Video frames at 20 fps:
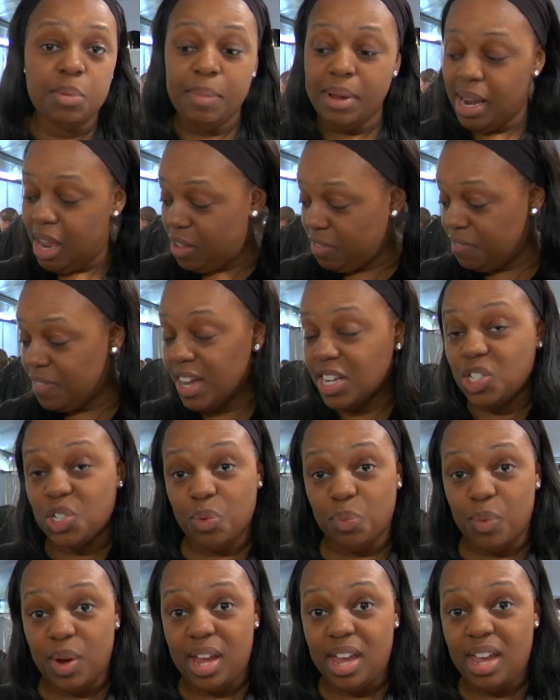at Milan
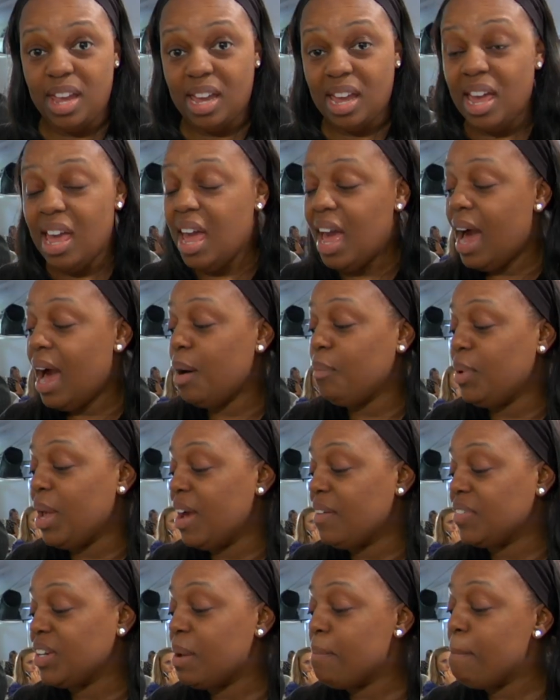Fashion Week and we
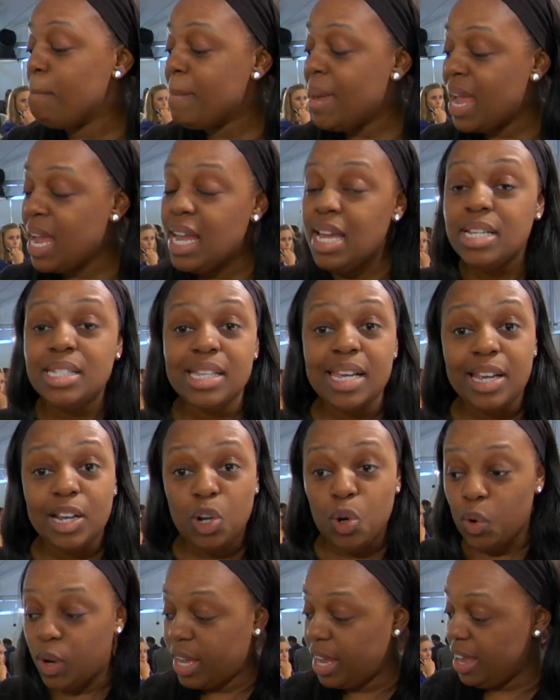have an
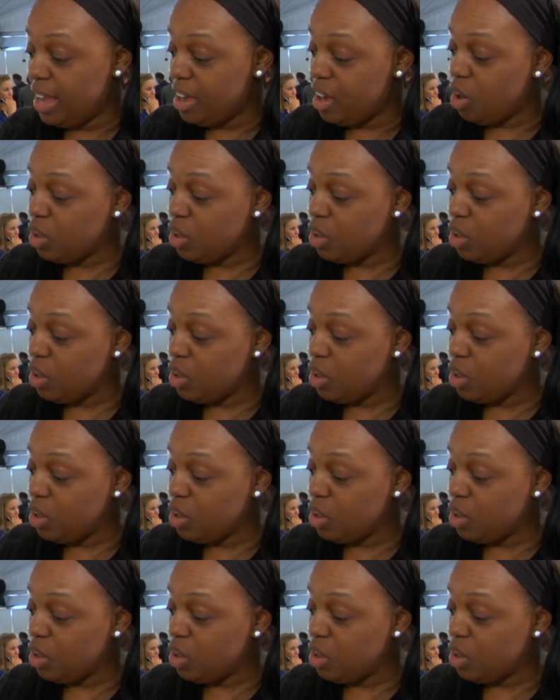amazing look here